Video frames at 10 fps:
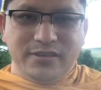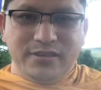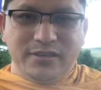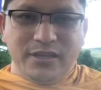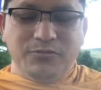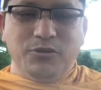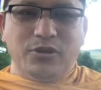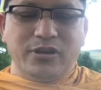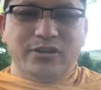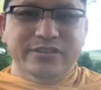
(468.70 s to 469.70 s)
If you
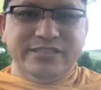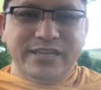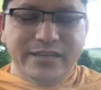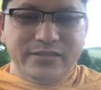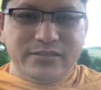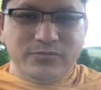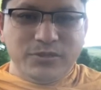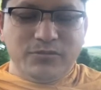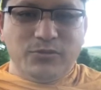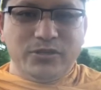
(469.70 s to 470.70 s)
are content
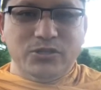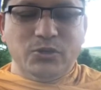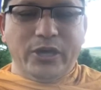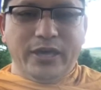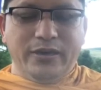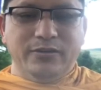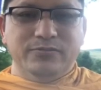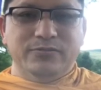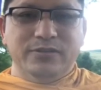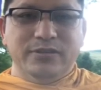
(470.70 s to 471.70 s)
with what you
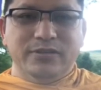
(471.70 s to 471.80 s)
have,